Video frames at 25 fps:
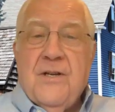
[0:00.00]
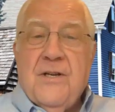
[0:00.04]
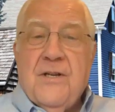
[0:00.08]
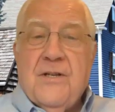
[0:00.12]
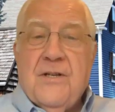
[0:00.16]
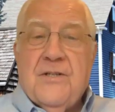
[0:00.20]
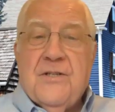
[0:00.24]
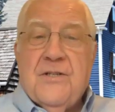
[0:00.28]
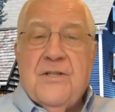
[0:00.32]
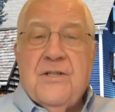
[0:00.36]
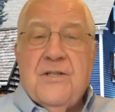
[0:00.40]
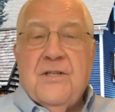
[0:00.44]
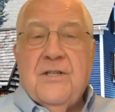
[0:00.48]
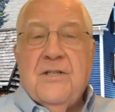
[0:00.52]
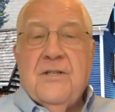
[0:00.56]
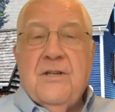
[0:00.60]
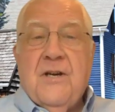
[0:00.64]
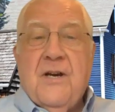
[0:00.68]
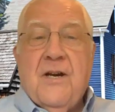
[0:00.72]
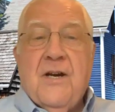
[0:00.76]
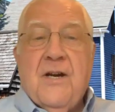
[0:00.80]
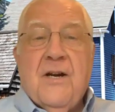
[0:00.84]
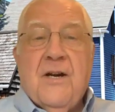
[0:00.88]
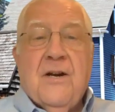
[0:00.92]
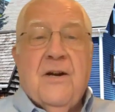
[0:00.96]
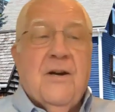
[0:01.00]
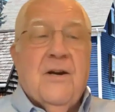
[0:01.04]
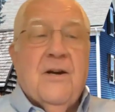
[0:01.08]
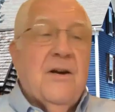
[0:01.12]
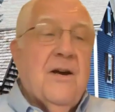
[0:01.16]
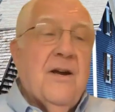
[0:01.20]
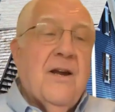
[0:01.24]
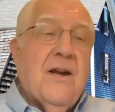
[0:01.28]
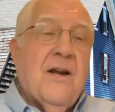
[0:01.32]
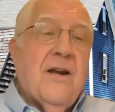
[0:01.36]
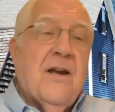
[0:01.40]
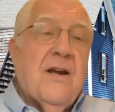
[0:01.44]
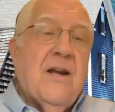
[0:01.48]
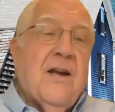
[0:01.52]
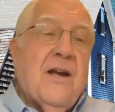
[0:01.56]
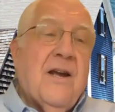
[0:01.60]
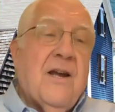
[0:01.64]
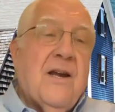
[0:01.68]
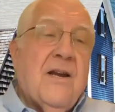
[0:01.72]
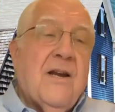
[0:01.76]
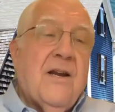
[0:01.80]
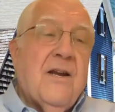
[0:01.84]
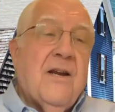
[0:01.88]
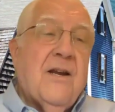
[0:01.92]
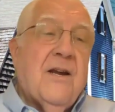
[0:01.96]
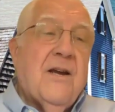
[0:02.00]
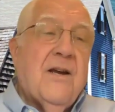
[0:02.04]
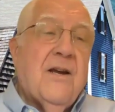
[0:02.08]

It's uh, a,